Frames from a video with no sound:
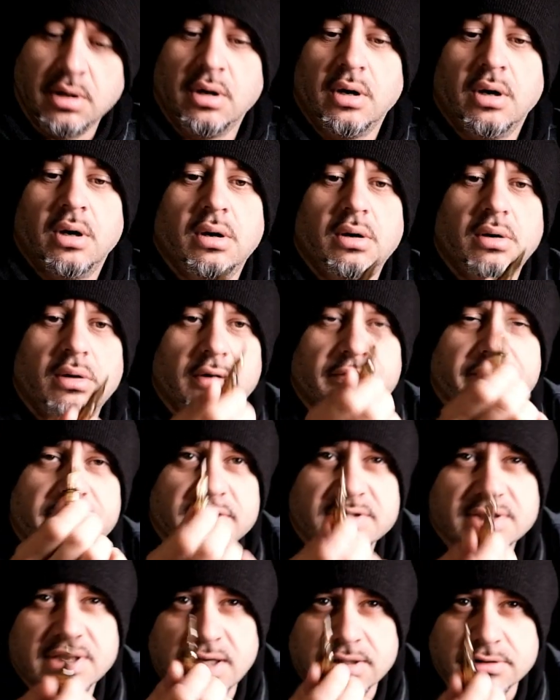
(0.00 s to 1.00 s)
all of these
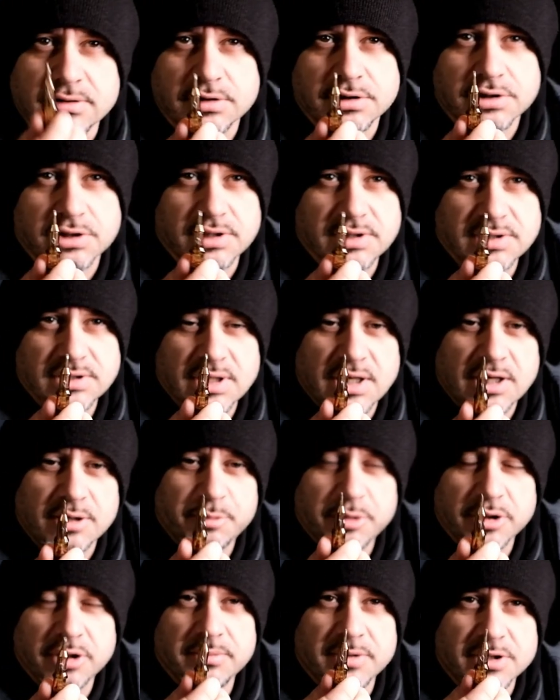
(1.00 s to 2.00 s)
cartridges are
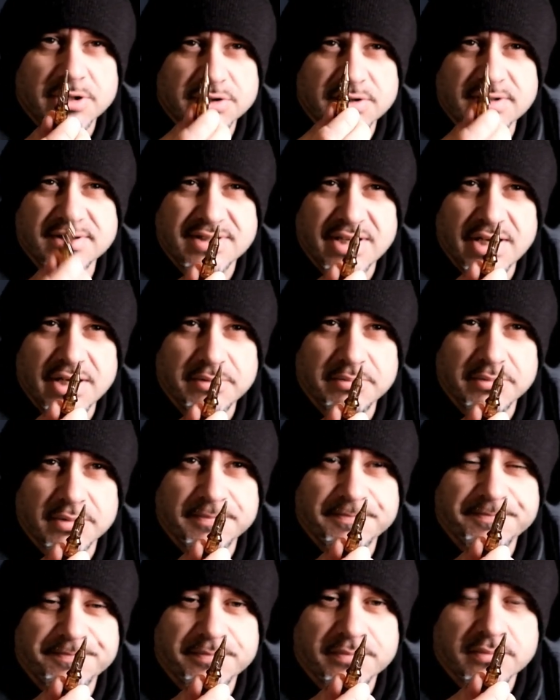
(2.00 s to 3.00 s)
pretty much the same.
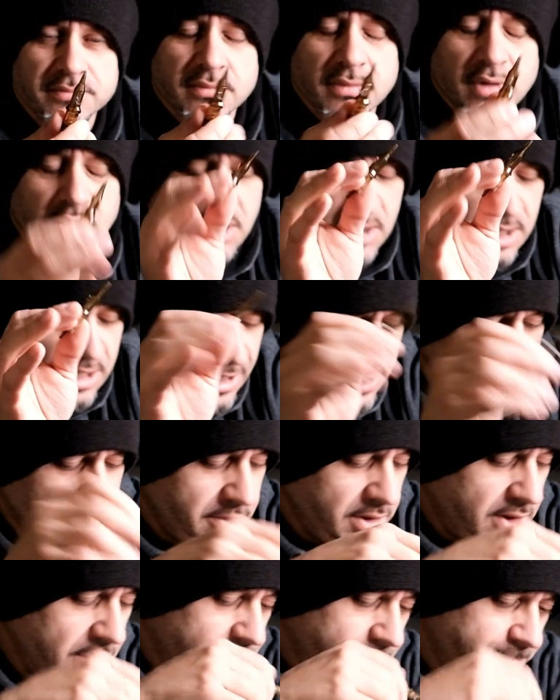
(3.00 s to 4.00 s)
I
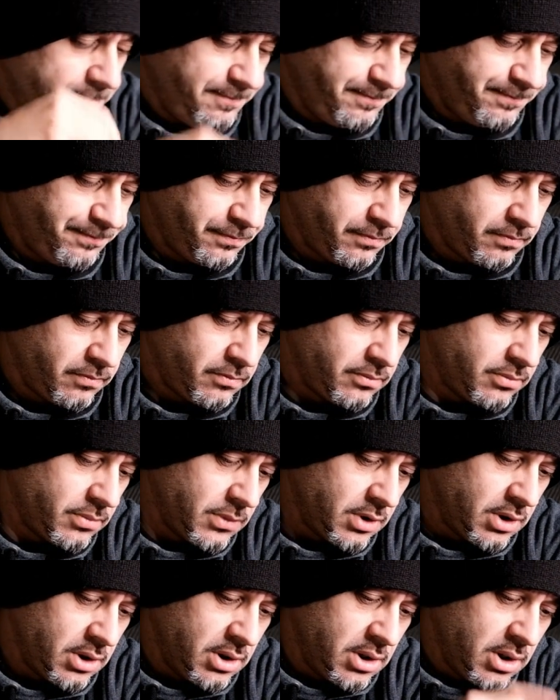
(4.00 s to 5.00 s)
mean,
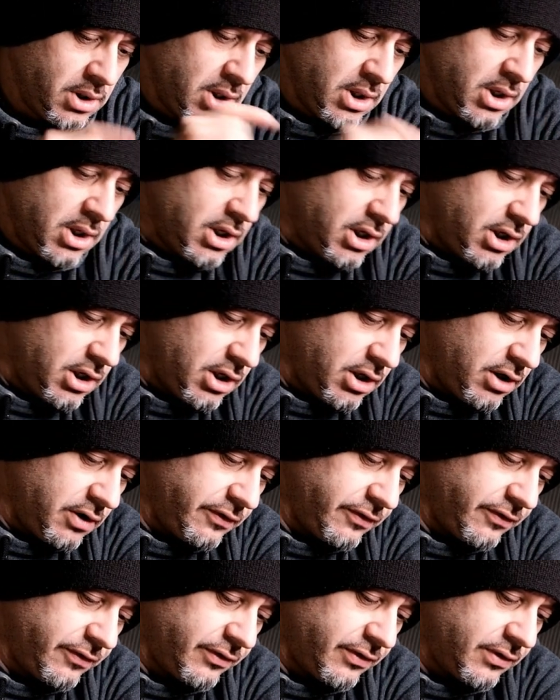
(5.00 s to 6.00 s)

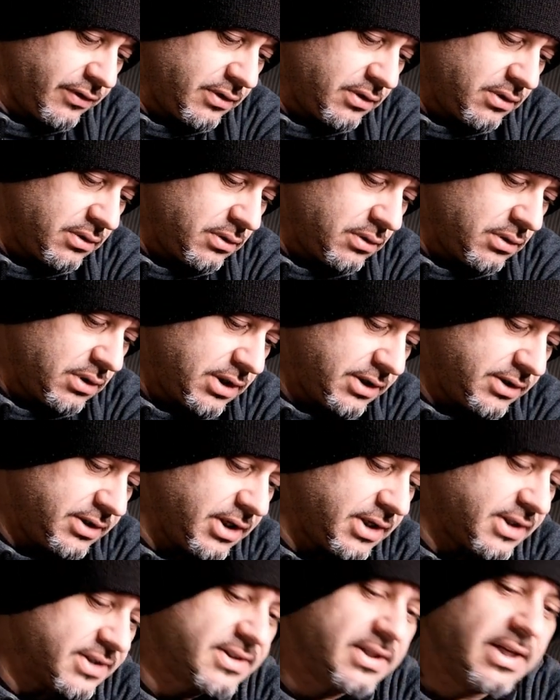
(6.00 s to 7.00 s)
if I take
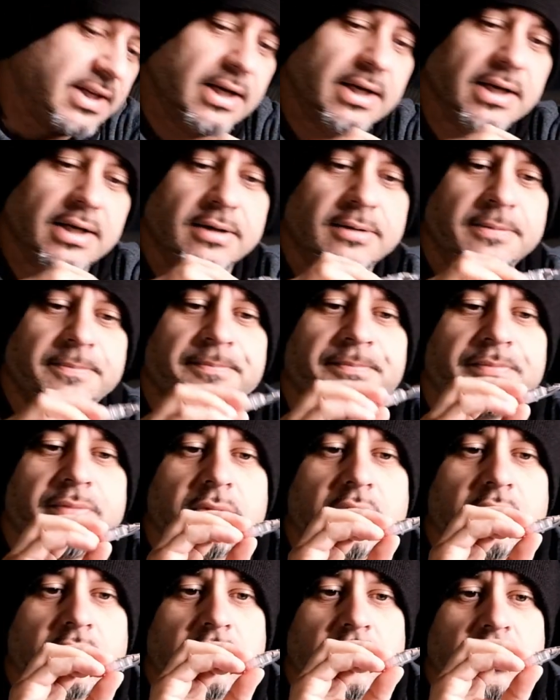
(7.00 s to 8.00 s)
a Stellar
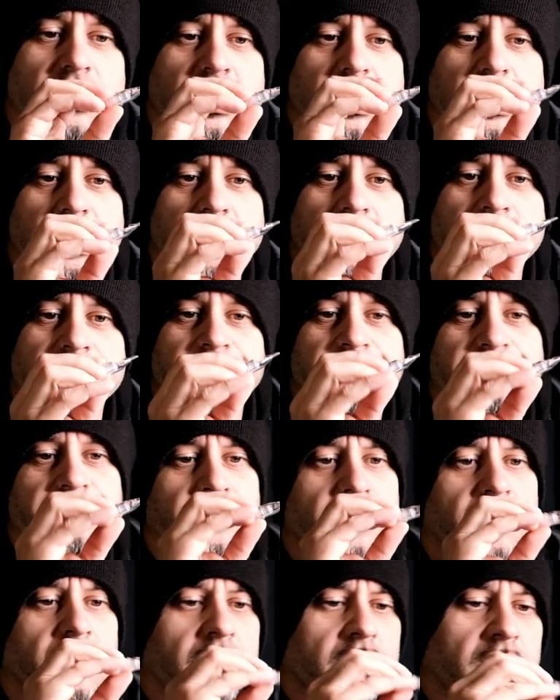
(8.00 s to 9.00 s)
here,
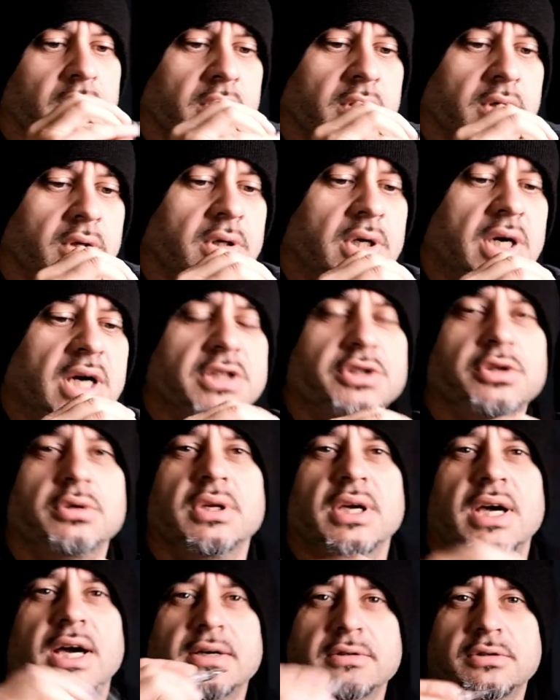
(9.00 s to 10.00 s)
actually
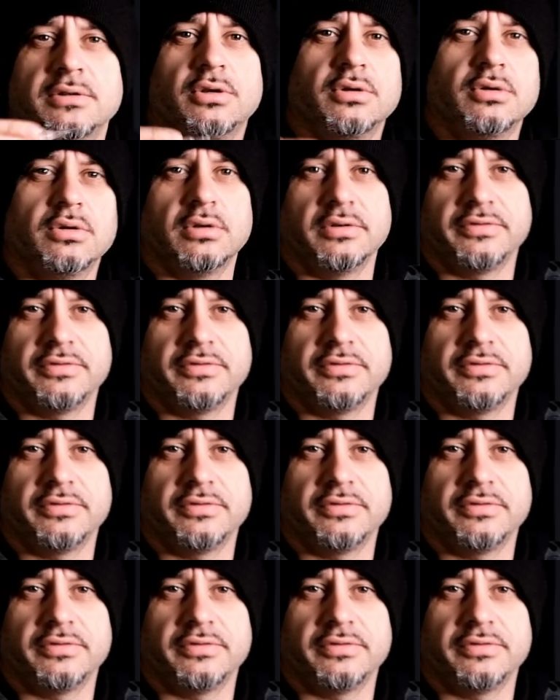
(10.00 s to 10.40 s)
I don't know if